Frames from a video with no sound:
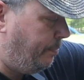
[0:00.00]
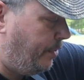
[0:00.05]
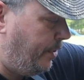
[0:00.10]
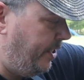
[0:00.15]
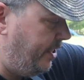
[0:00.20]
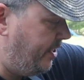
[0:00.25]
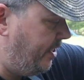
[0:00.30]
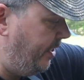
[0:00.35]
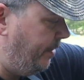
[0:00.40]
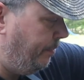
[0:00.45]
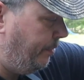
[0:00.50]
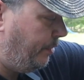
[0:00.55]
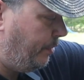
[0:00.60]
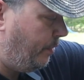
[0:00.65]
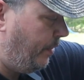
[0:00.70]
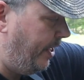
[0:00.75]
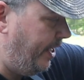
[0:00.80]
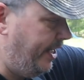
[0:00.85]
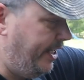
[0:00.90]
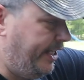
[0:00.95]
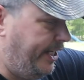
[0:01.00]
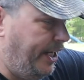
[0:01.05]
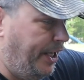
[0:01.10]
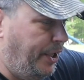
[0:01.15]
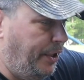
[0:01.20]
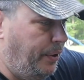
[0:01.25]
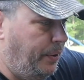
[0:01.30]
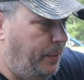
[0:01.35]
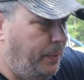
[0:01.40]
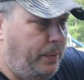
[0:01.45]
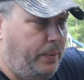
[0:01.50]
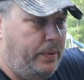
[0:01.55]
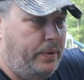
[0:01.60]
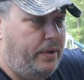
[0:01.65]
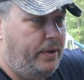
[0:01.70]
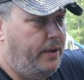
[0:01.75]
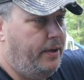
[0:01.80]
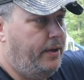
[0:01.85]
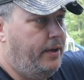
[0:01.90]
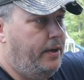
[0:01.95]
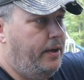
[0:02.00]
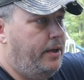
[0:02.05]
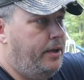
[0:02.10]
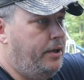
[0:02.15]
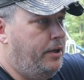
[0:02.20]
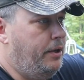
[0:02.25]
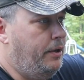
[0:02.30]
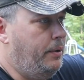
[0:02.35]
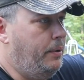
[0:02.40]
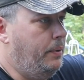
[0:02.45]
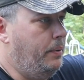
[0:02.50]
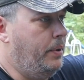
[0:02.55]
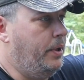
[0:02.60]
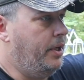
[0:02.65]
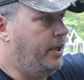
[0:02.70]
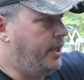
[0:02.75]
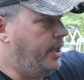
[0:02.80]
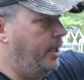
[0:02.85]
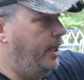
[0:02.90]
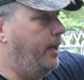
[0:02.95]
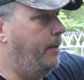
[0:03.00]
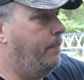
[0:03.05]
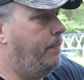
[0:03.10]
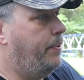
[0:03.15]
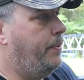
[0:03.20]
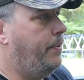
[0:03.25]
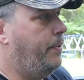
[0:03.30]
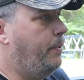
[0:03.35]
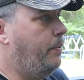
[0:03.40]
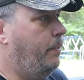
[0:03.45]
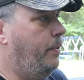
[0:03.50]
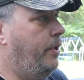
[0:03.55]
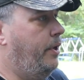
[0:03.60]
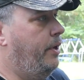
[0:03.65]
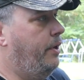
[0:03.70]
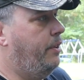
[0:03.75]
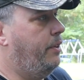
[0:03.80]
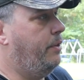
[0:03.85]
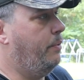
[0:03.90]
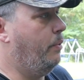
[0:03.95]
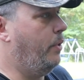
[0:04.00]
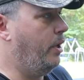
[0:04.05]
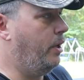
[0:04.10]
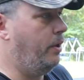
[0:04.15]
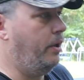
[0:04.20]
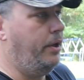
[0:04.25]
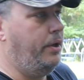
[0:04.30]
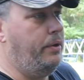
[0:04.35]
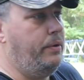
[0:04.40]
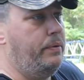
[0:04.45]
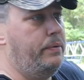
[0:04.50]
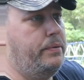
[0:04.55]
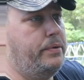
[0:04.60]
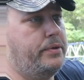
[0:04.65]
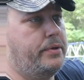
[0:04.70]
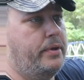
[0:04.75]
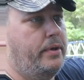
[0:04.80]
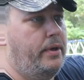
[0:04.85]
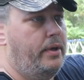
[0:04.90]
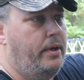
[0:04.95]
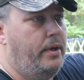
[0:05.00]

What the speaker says: pre-assembled, ready to go. You hook it up with the water hose